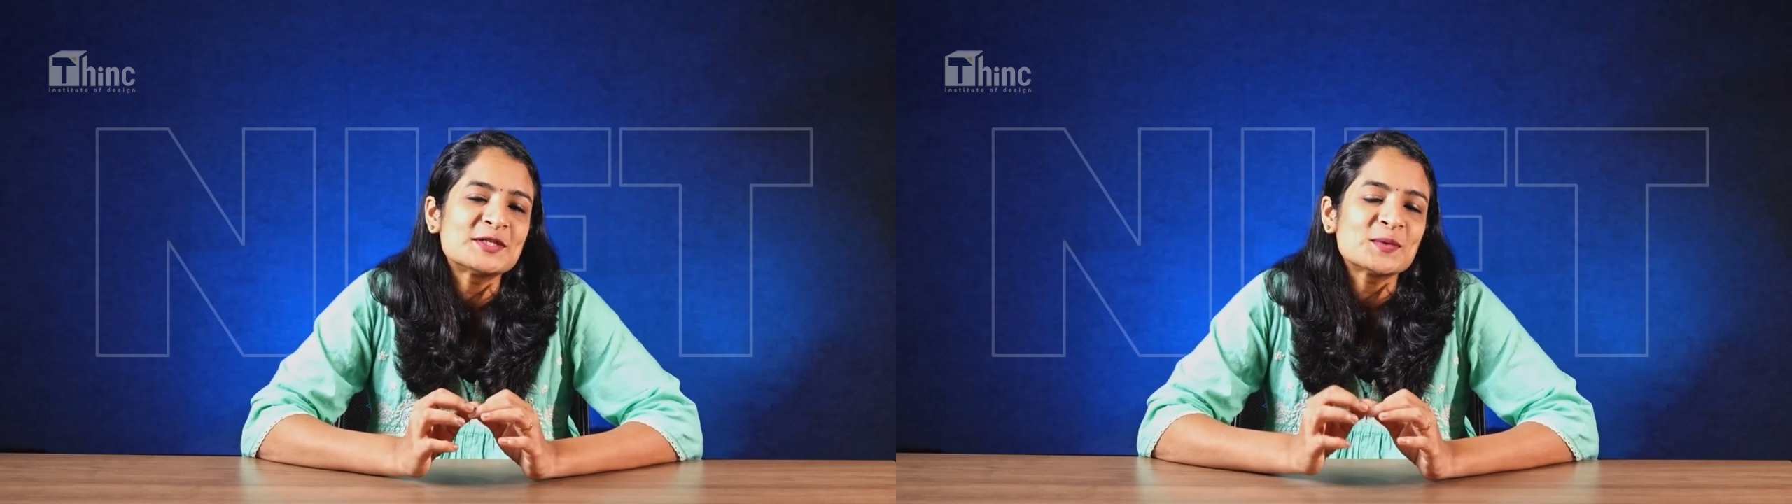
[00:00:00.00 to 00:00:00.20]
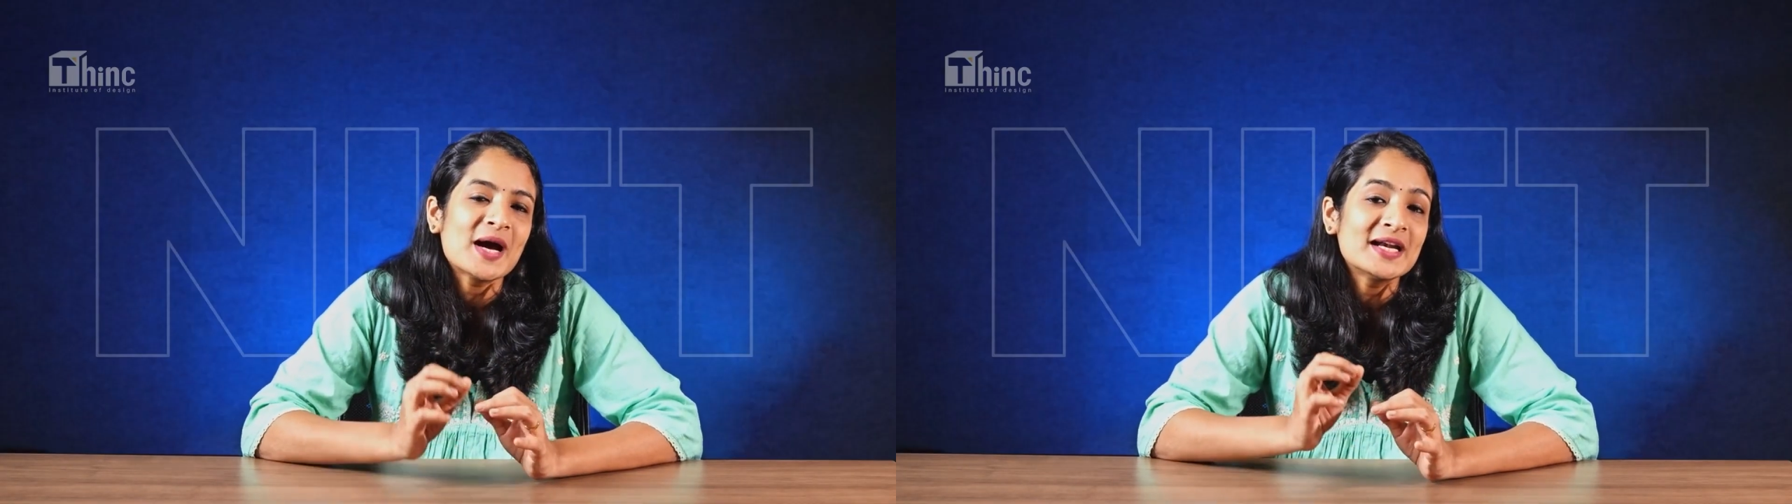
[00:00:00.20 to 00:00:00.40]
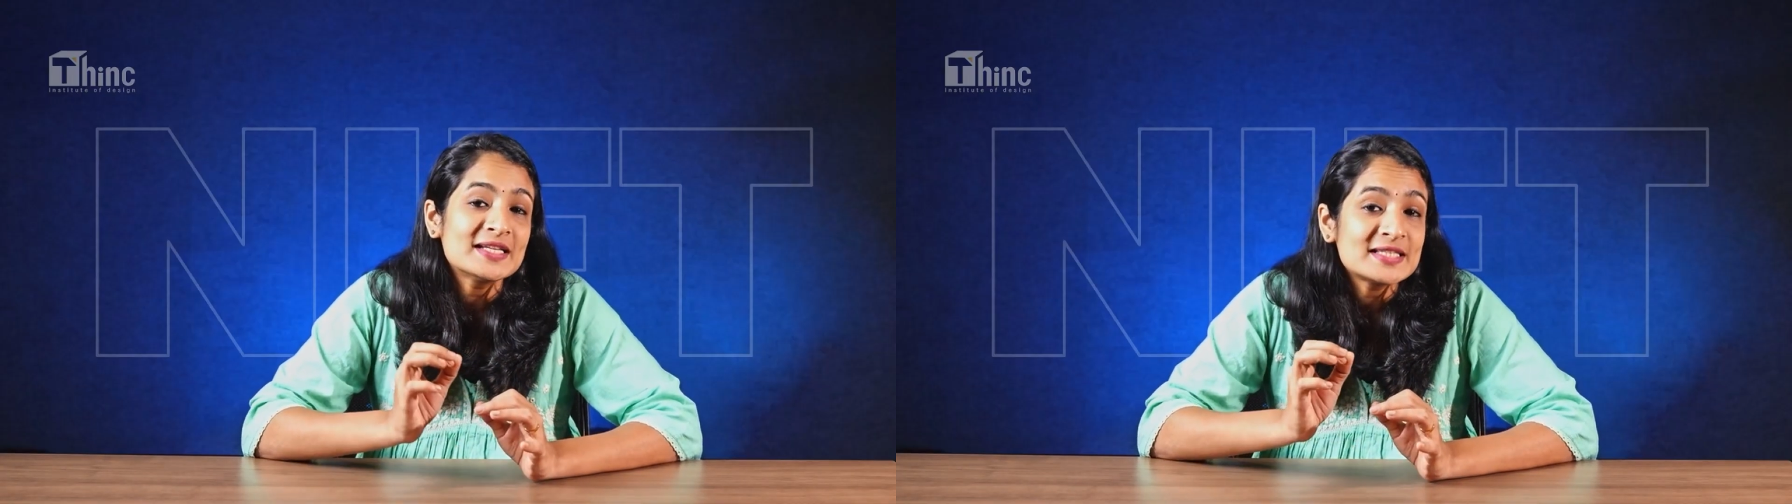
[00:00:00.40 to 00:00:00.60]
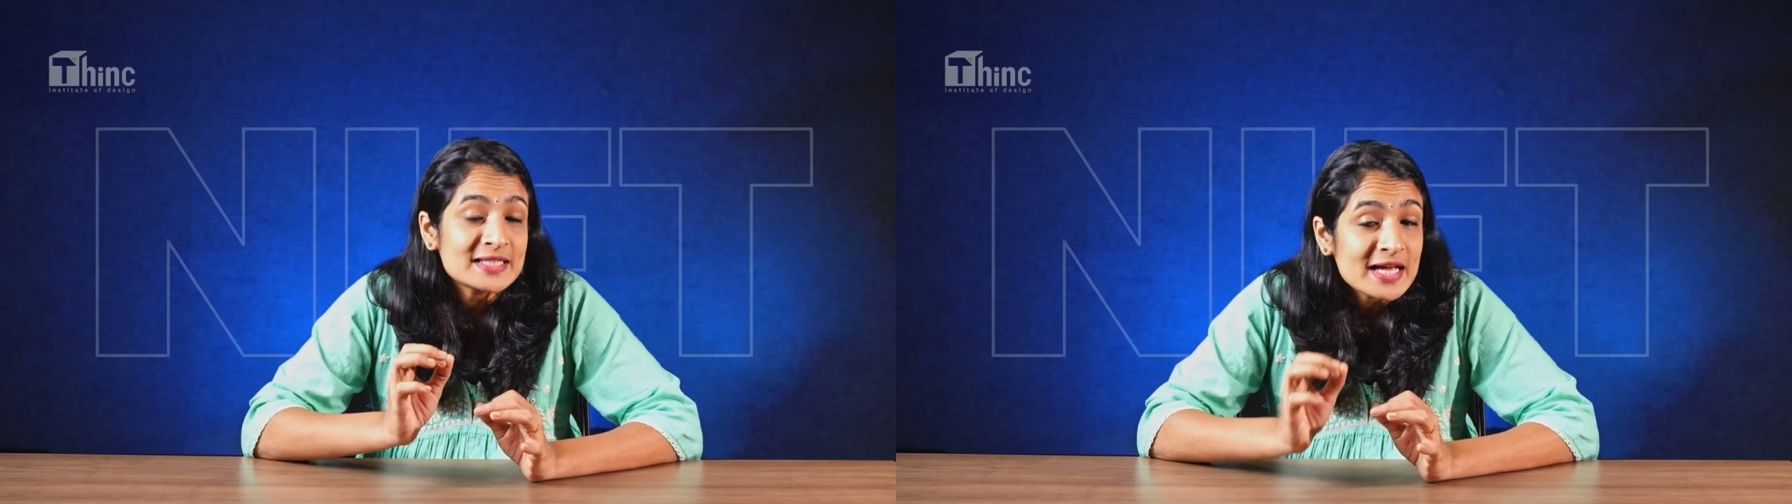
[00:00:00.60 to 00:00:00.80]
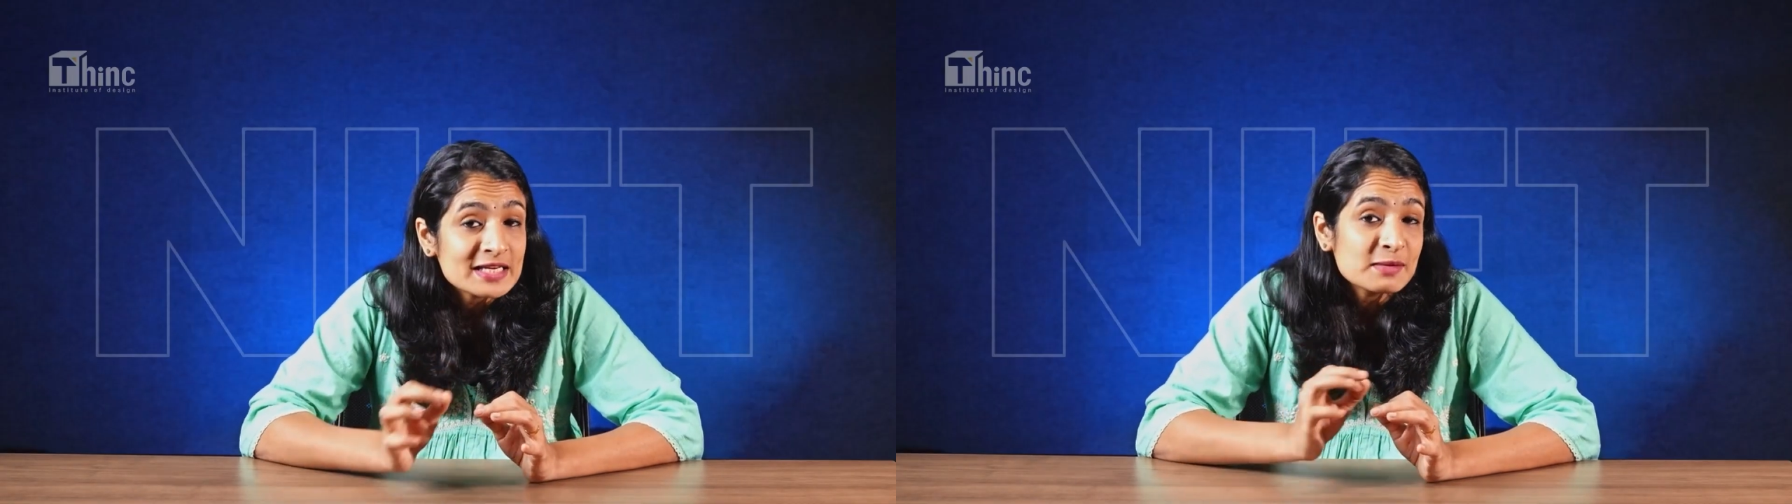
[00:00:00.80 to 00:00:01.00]
to
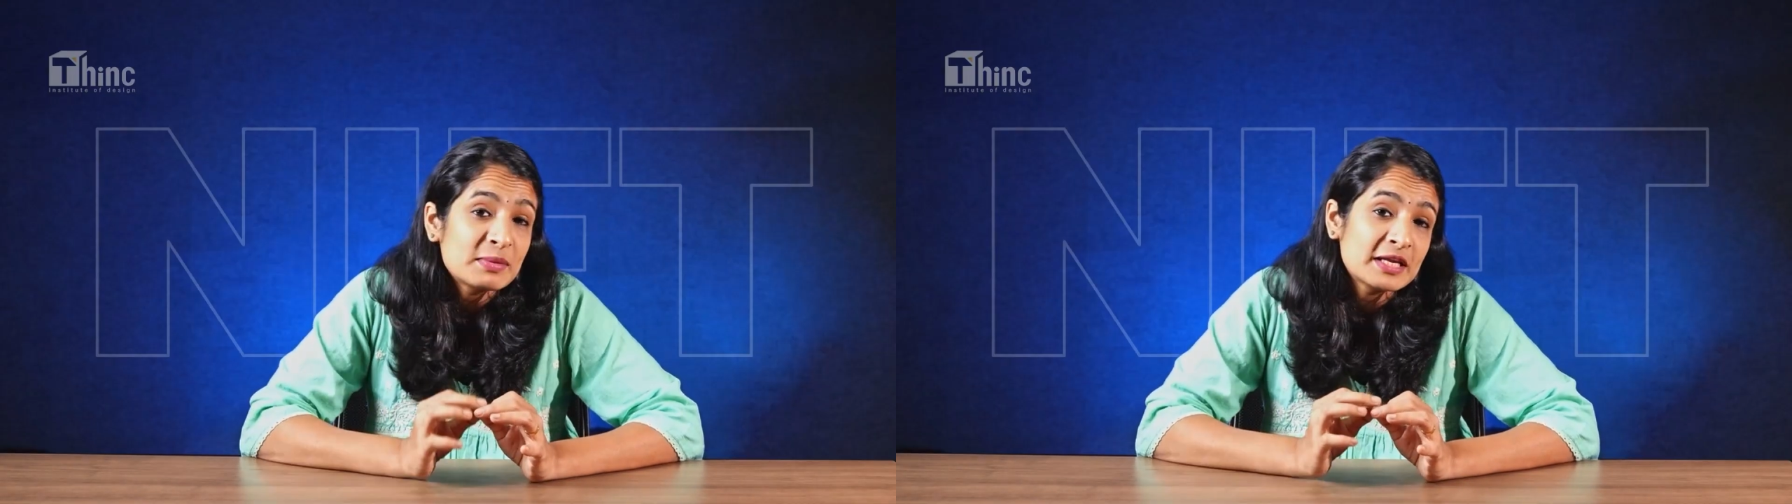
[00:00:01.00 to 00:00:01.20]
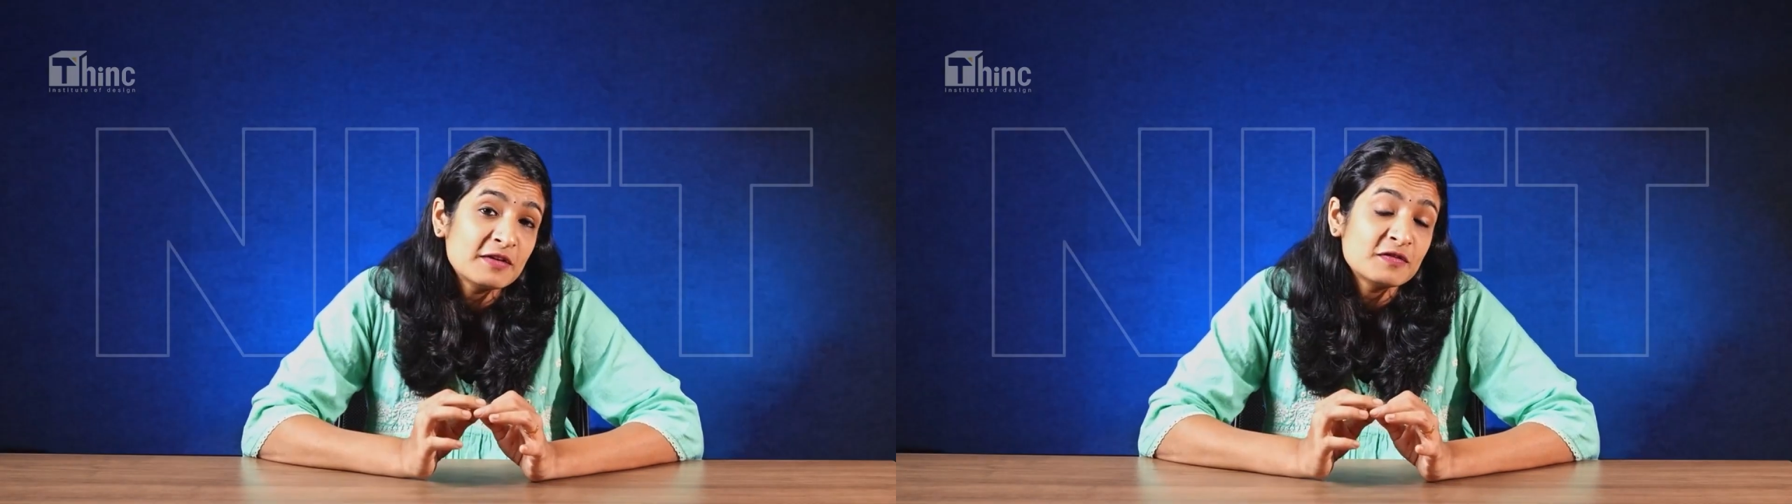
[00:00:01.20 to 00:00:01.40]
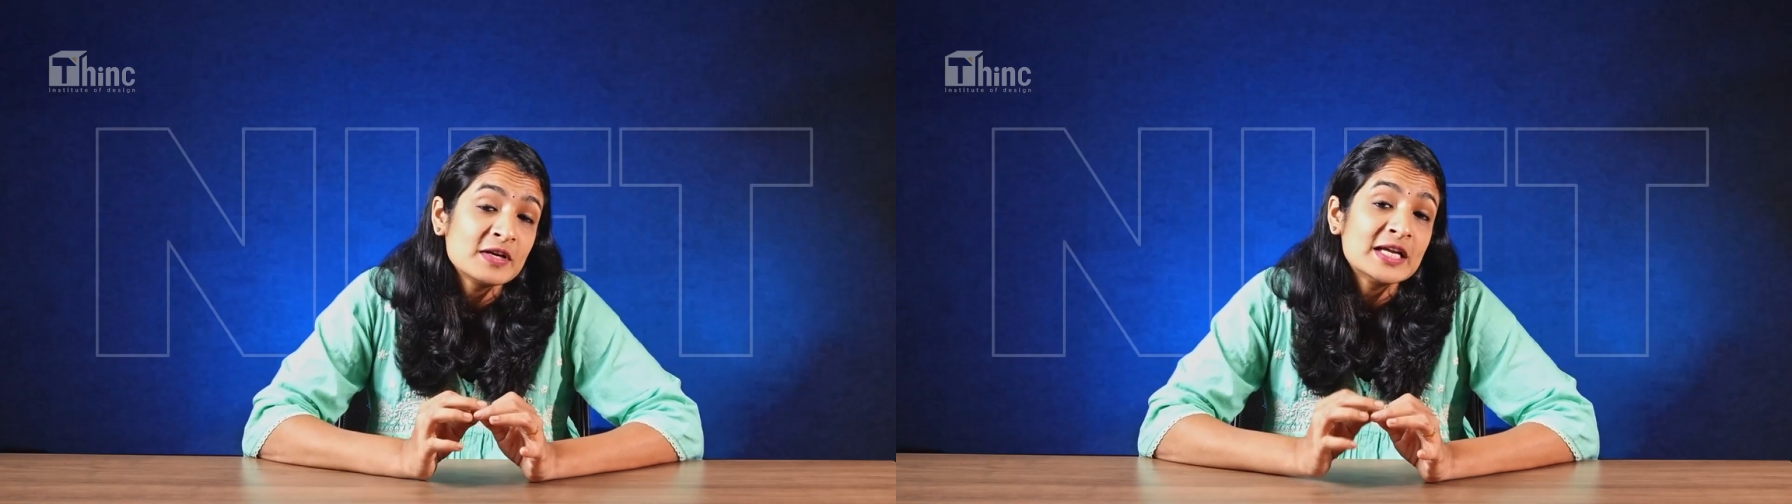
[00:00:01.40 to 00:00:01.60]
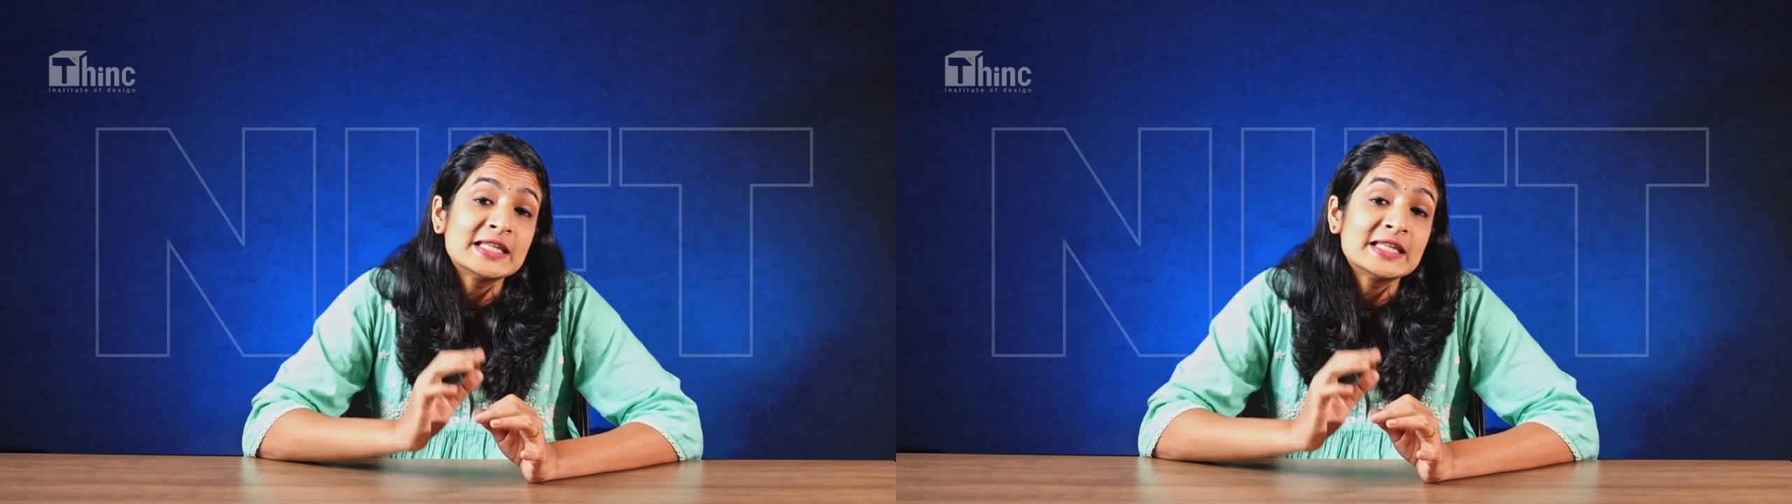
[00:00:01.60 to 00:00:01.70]
understand a brief,